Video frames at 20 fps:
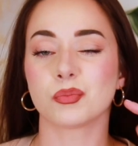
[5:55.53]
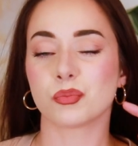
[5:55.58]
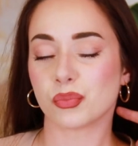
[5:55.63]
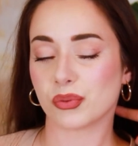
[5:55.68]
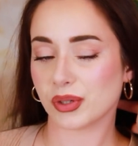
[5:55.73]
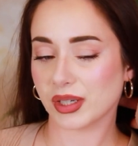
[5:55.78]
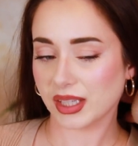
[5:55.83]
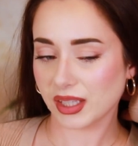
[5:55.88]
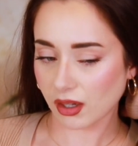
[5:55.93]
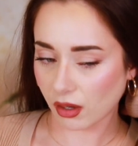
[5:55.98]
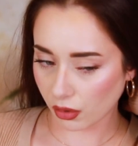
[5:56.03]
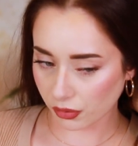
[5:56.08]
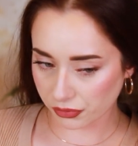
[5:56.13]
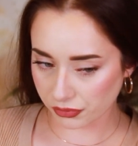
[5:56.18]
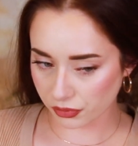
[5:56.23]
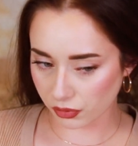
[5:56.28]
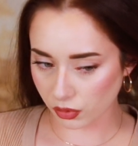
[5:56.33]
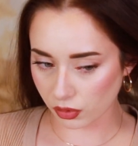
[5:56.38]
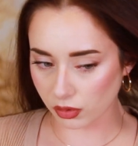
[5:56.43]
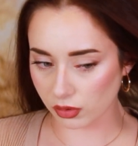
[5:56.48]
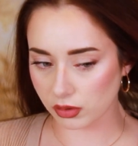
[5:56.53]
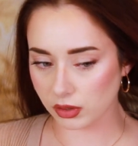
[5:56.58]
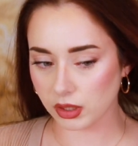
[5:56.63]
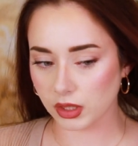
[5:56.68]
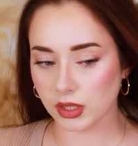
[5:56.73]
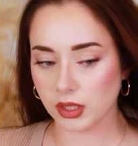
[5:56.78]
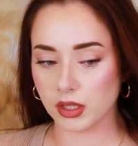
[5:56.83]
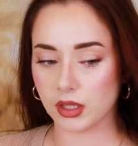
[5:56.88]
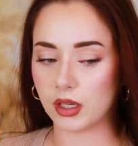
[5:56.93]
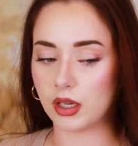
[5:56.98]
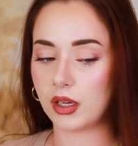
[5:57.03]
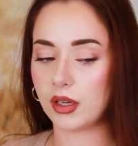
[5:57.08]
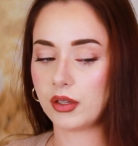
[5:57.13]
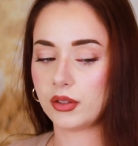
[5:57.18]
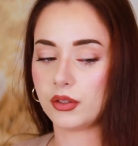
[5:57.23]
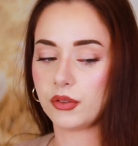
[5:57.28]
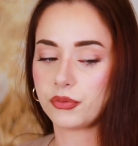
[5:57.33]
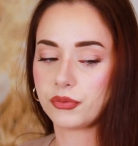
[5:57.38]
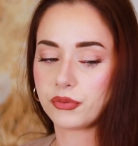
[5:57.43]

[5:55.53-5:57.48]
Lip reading: pretty awful. The